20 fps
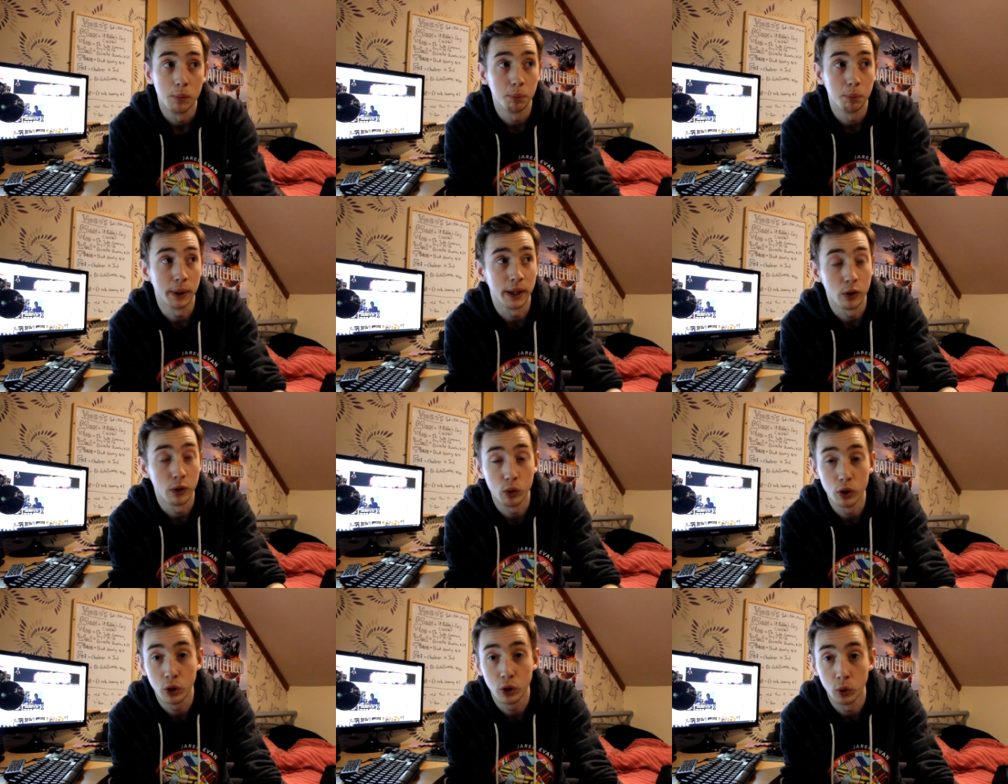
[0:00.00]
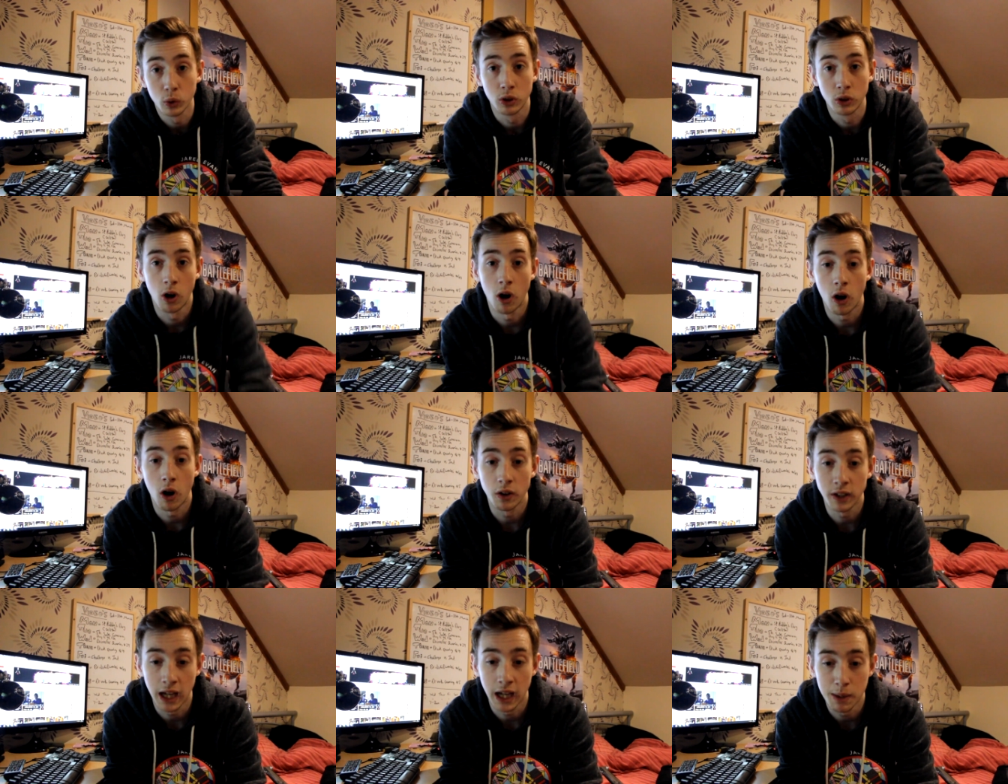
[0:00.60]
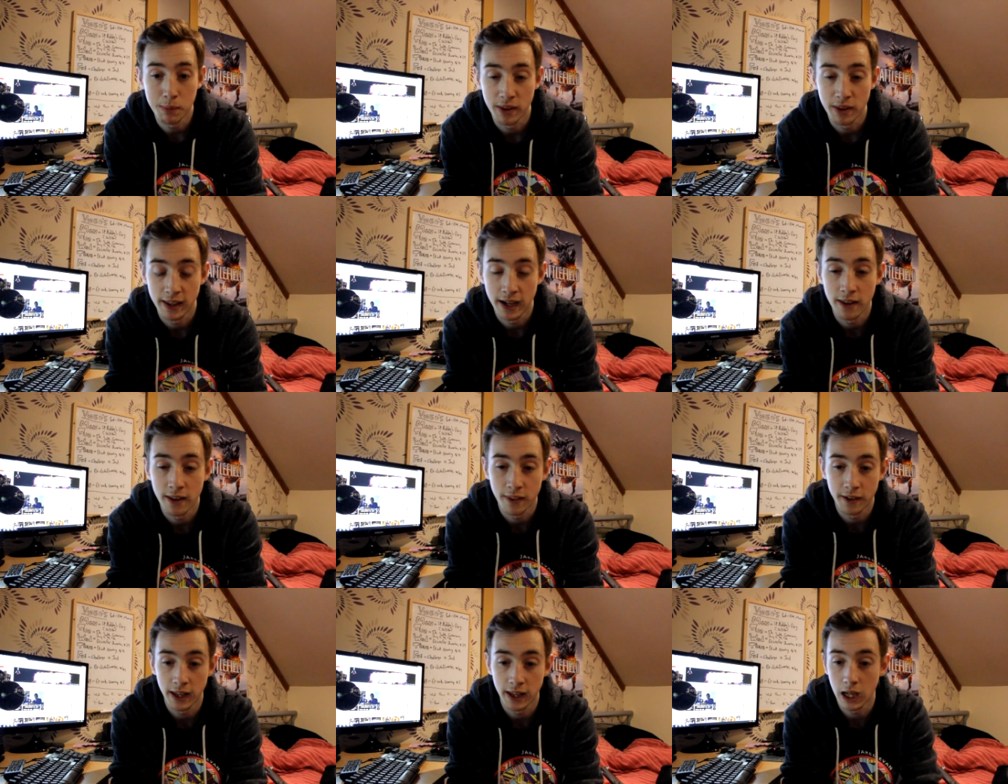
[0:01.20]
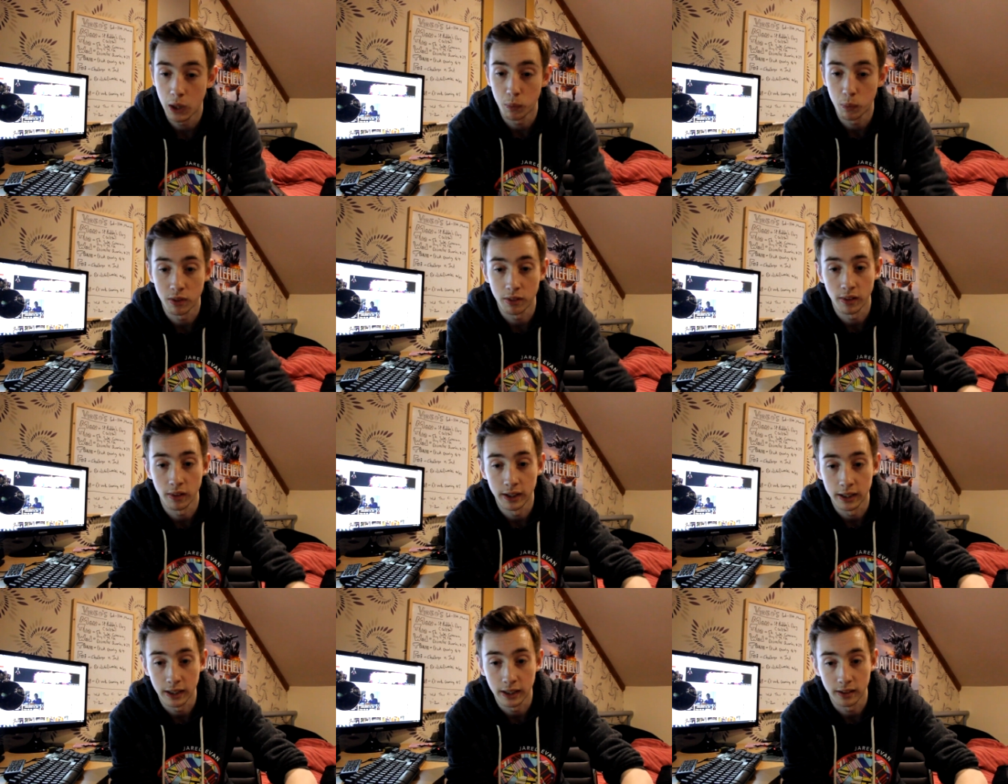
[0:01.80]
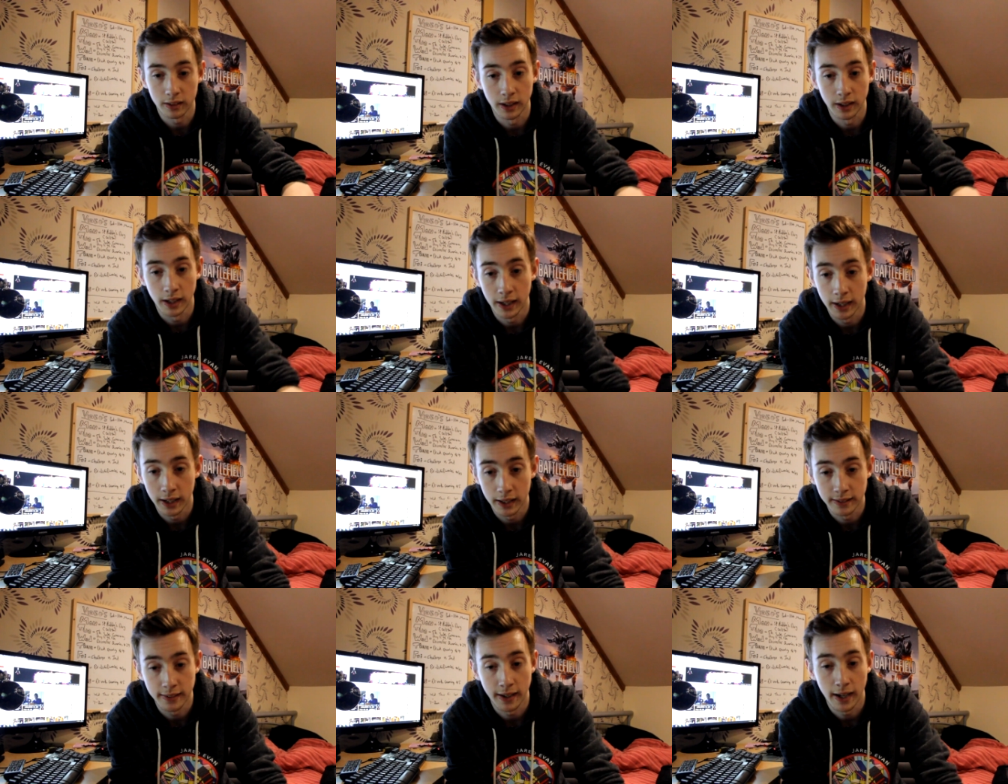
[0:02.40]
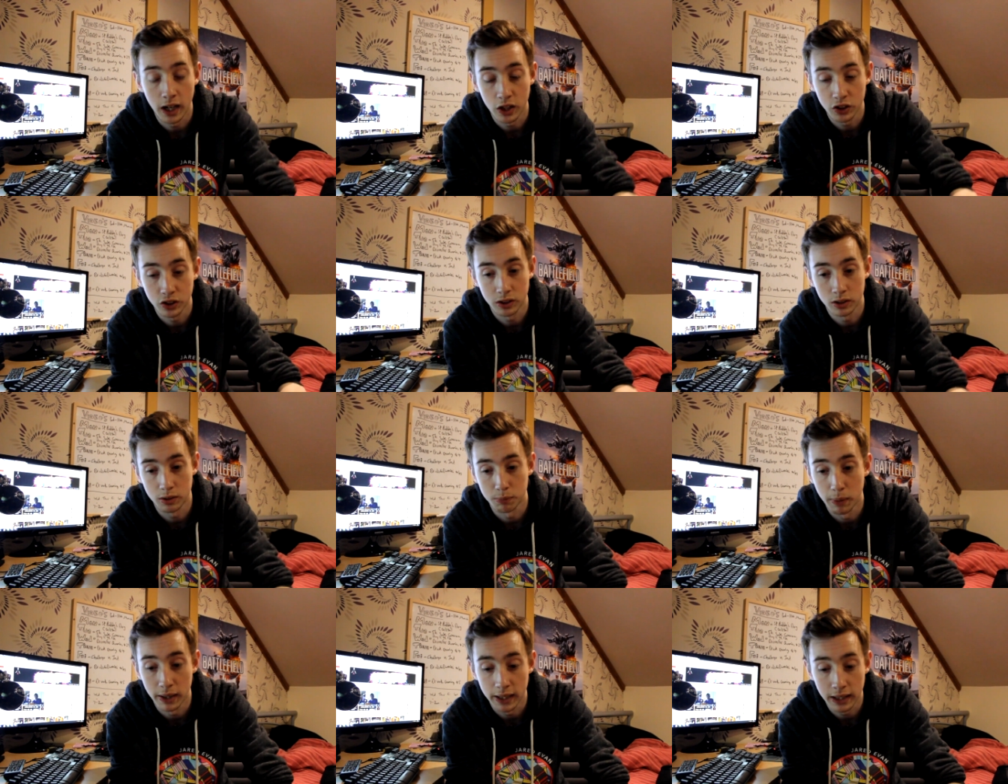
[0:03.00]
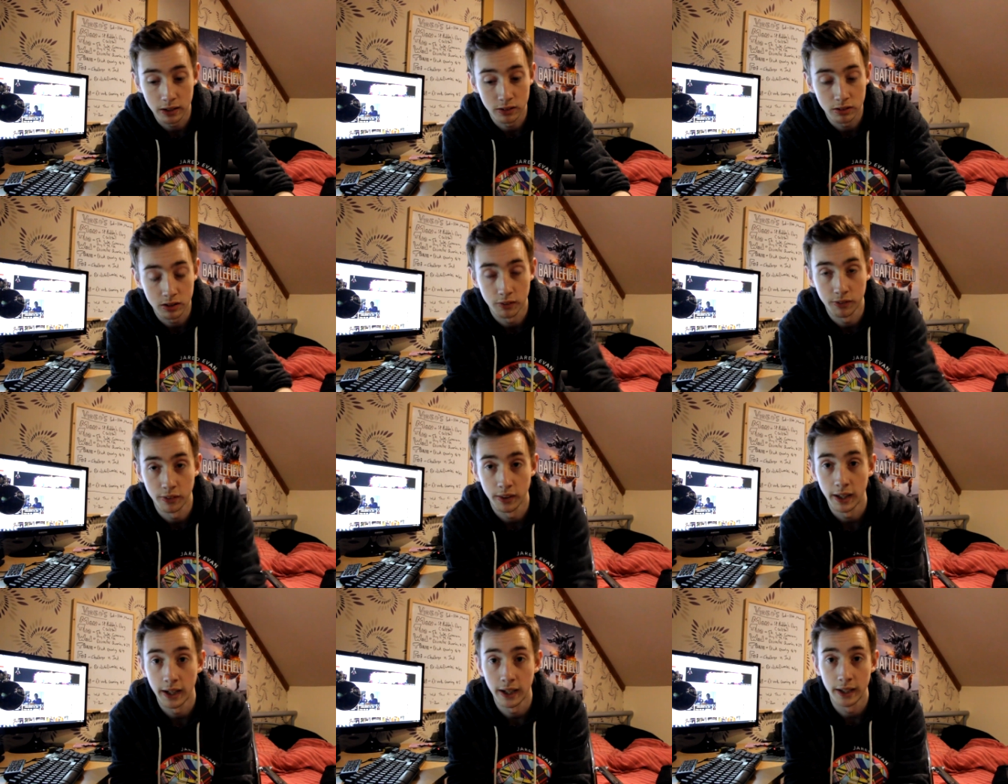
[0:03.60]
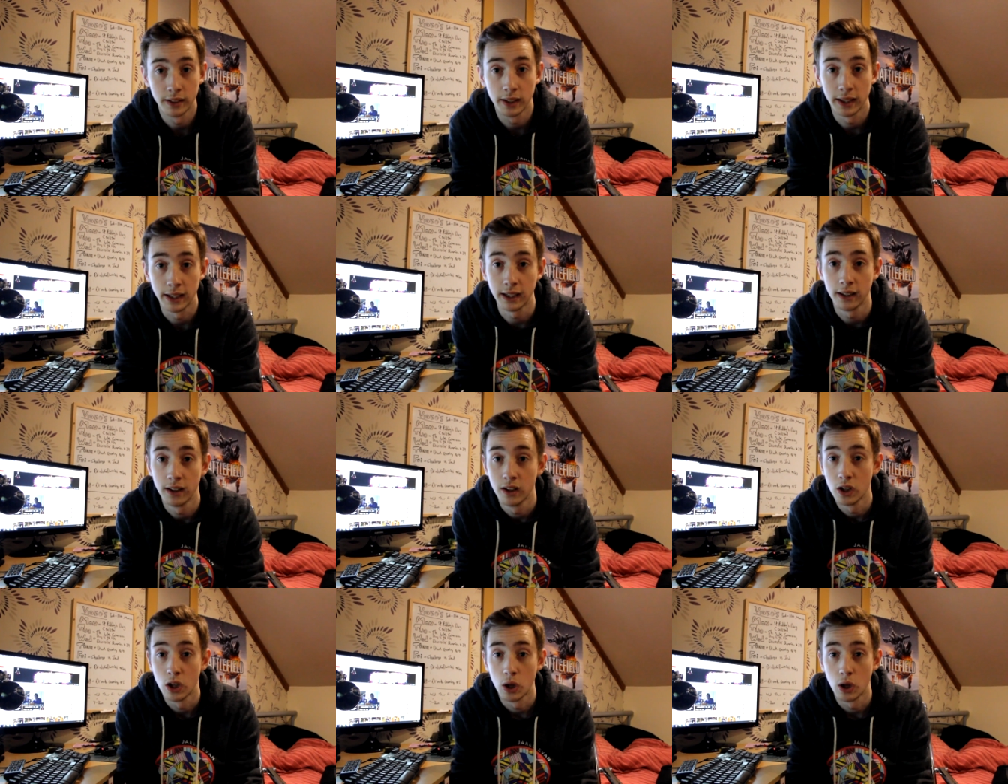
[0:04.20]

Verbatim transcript: played a really cool card game at the end of the day with like uh, Tash, Mike and stuff like that and like